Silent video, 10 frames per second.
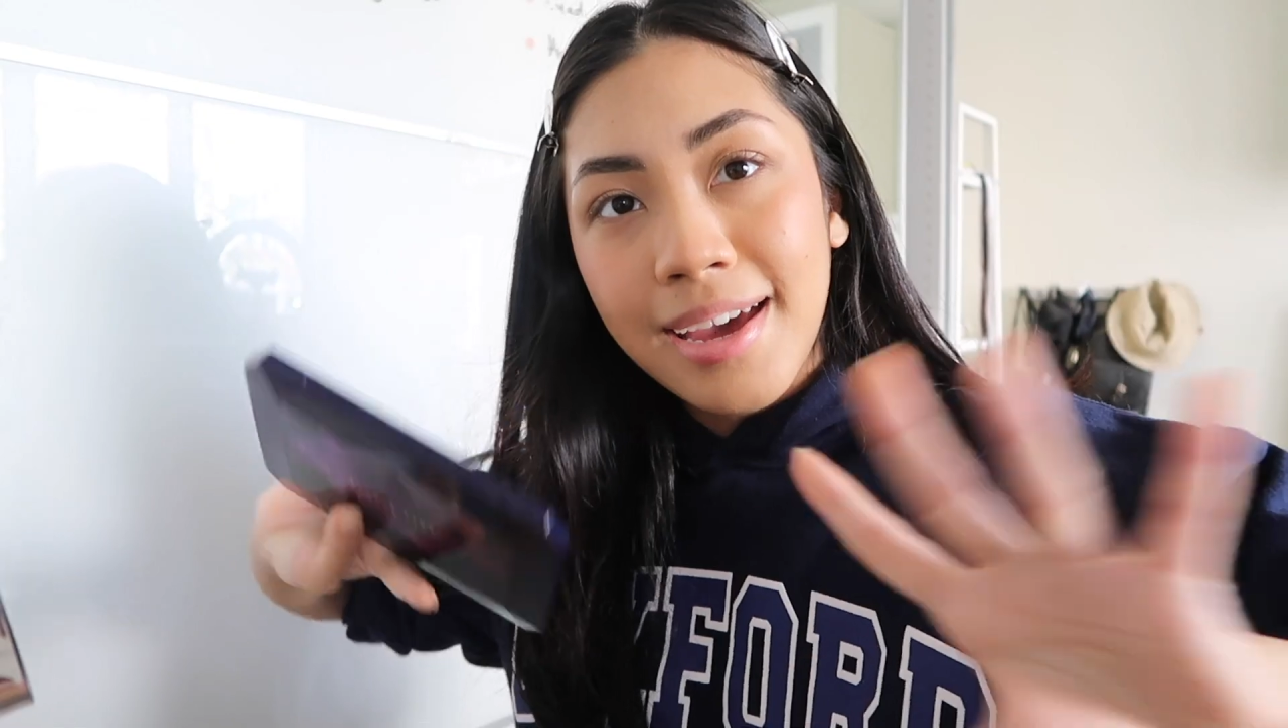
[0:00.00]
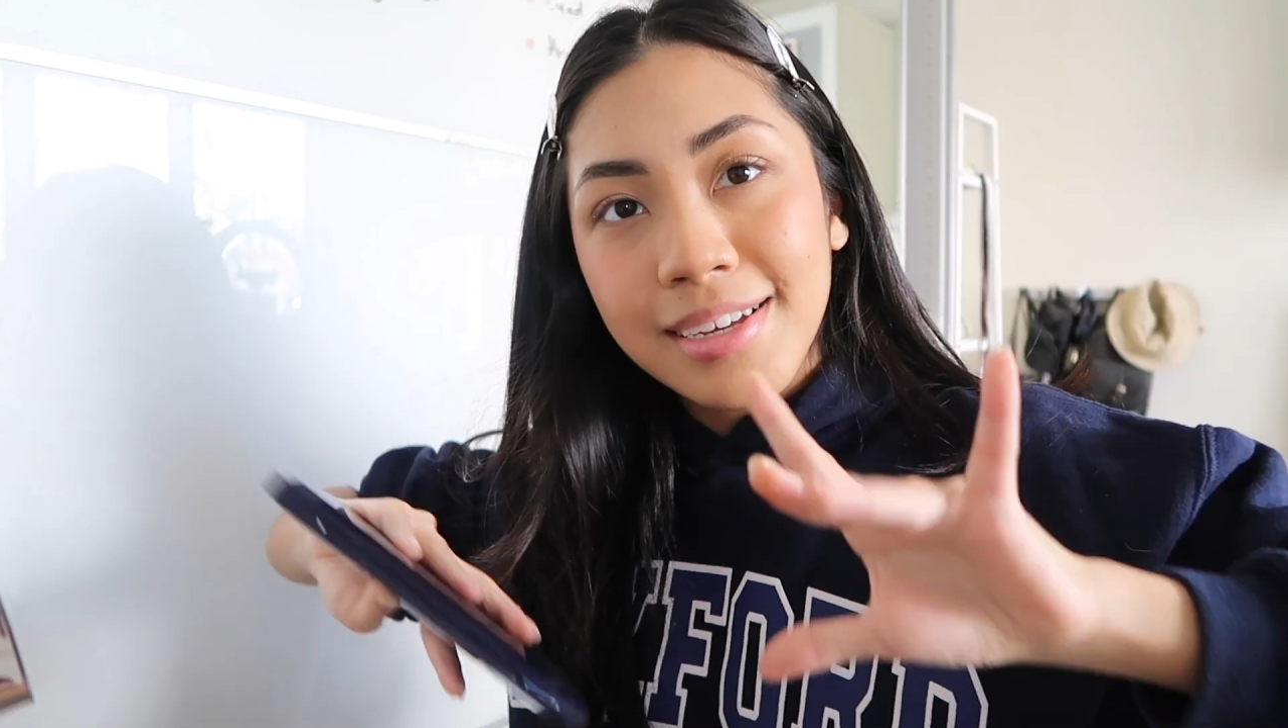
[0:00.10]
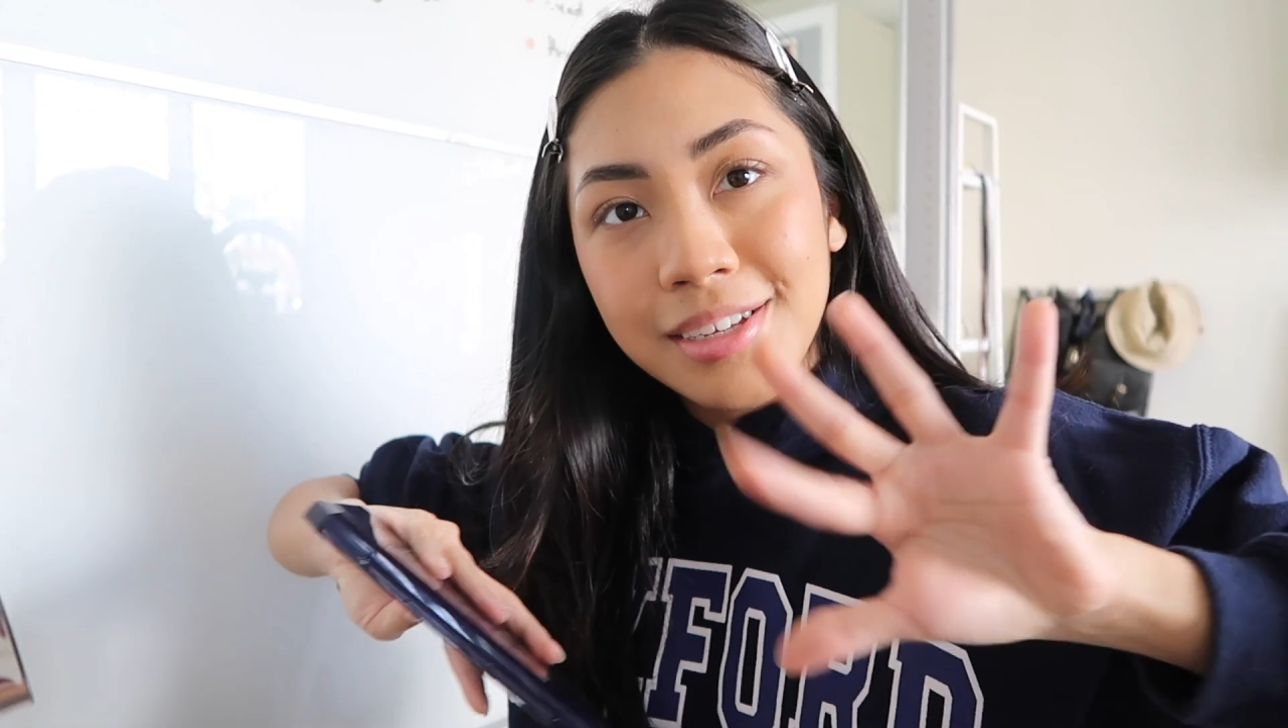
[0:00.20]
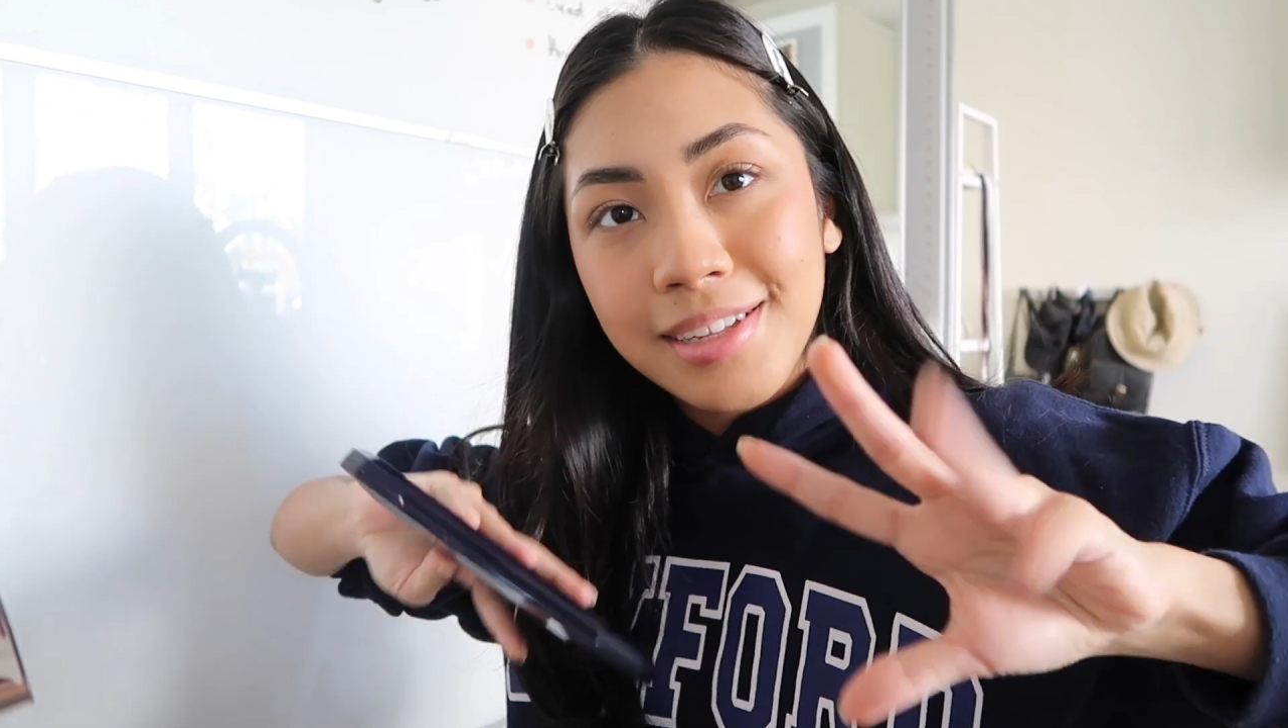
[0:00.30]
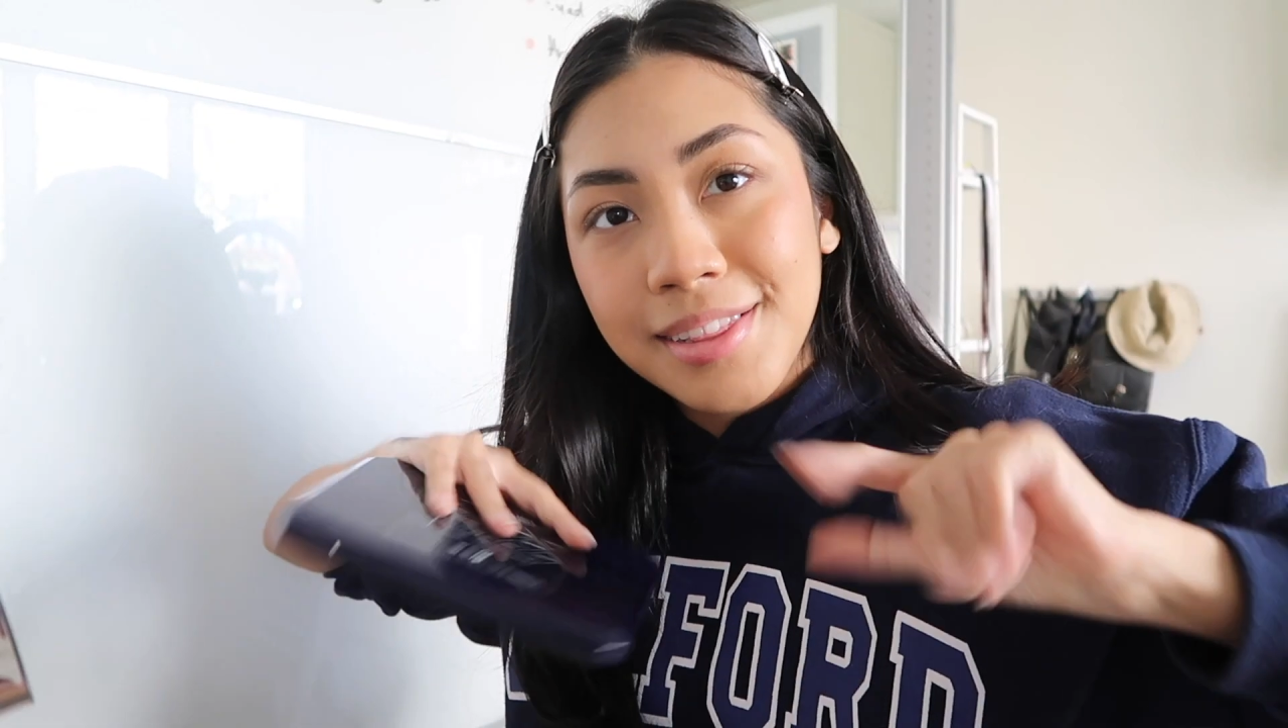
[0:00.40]

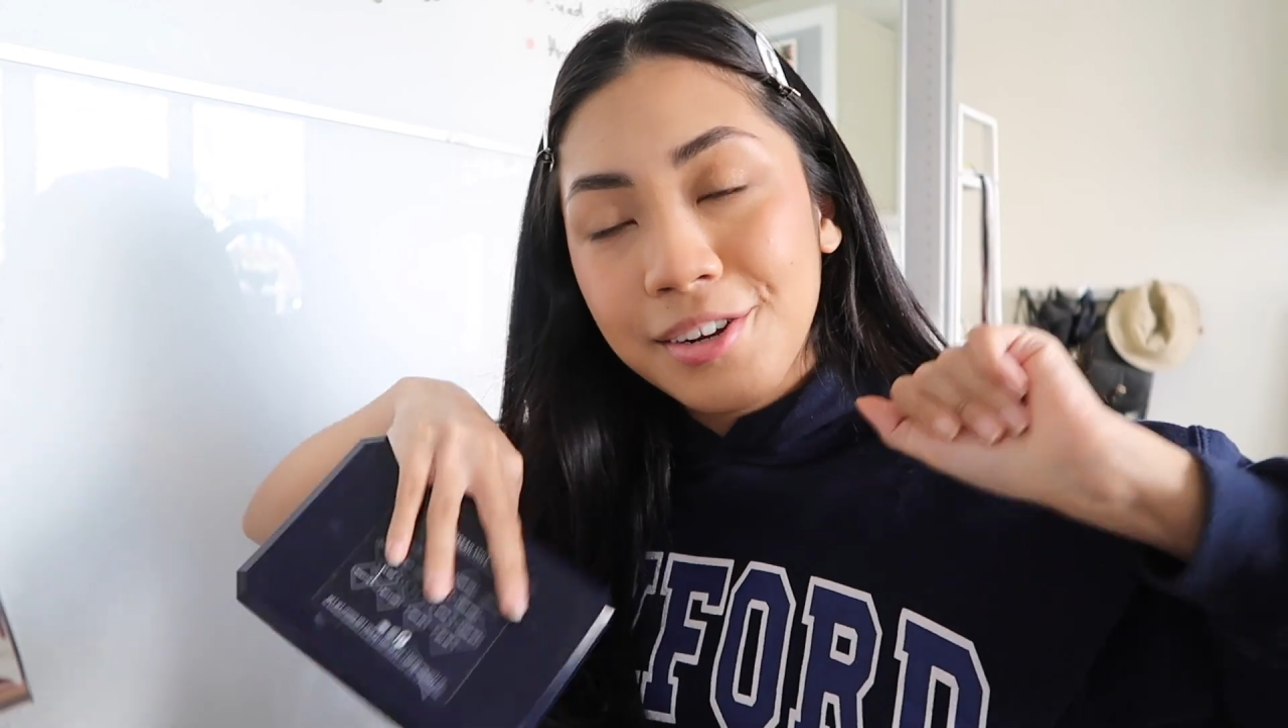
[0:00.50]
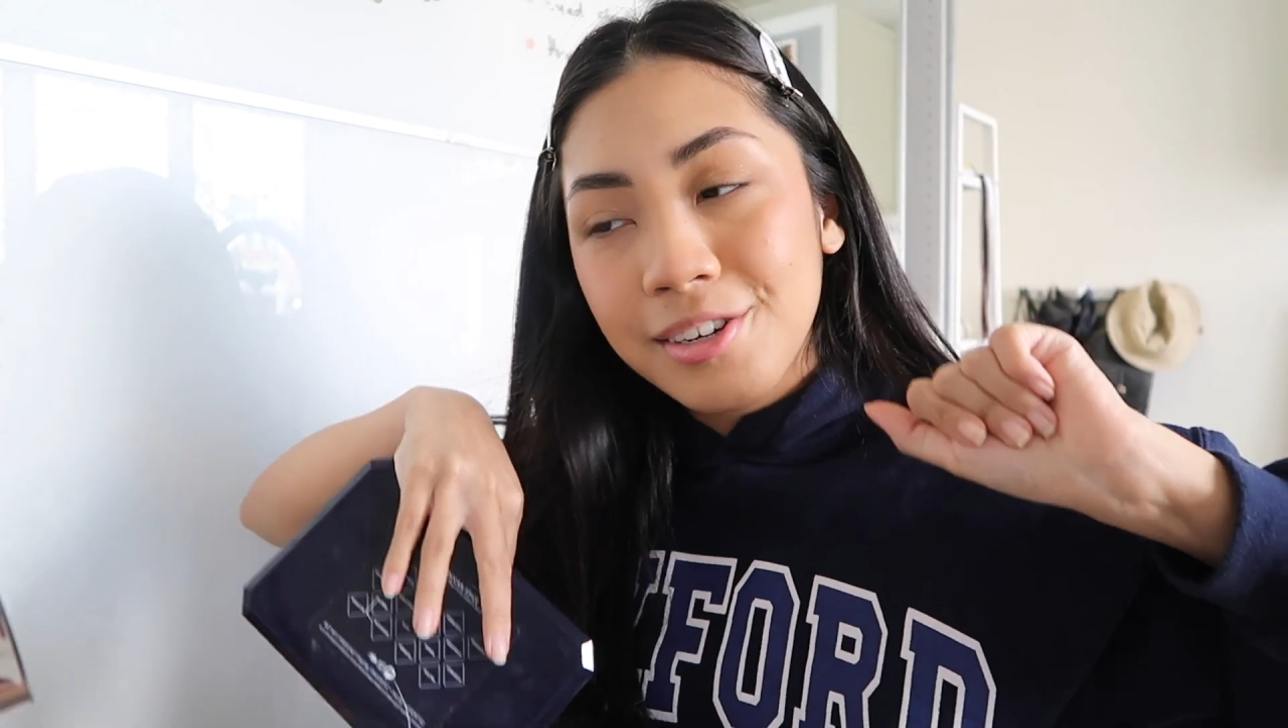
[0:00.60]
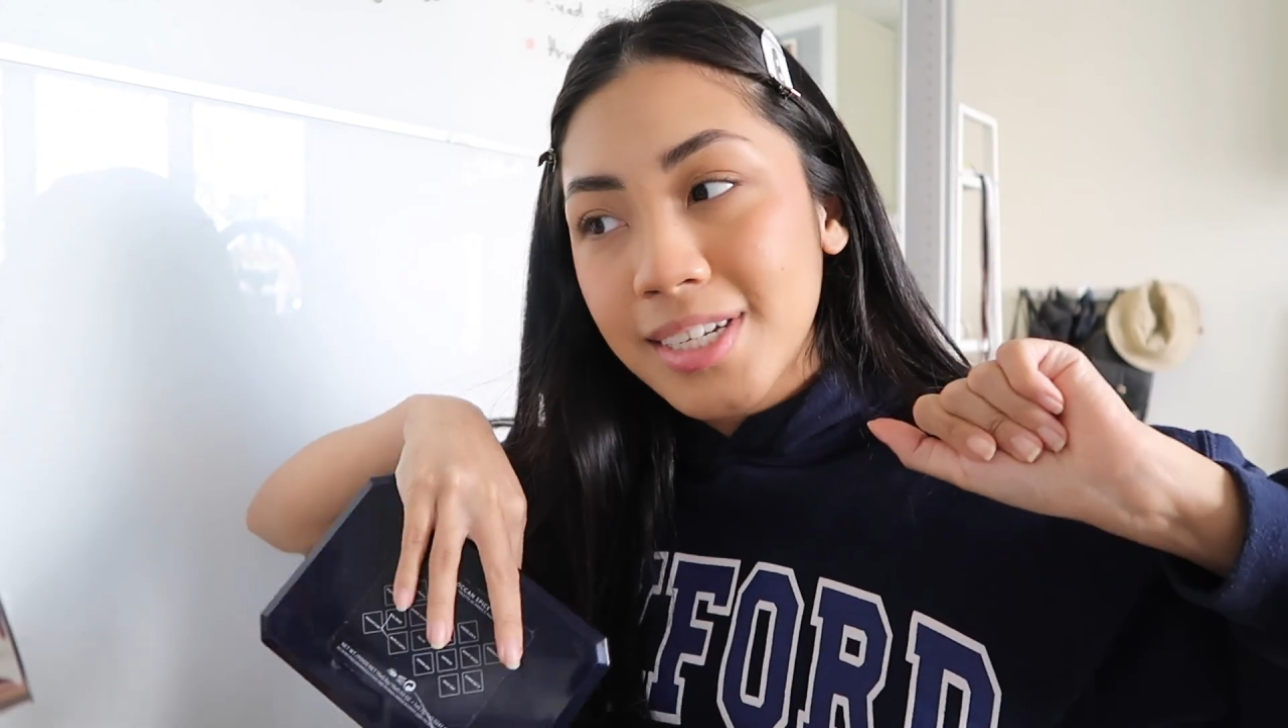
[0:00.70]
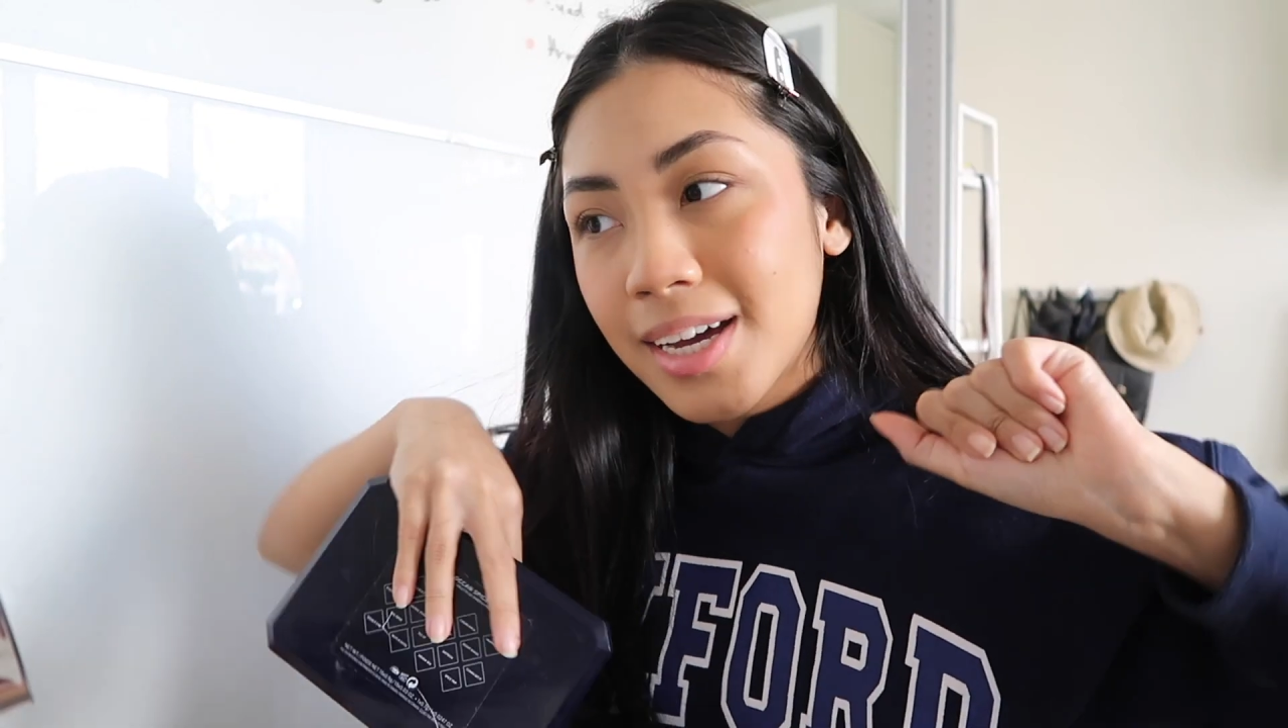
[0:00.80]
Okay, glitter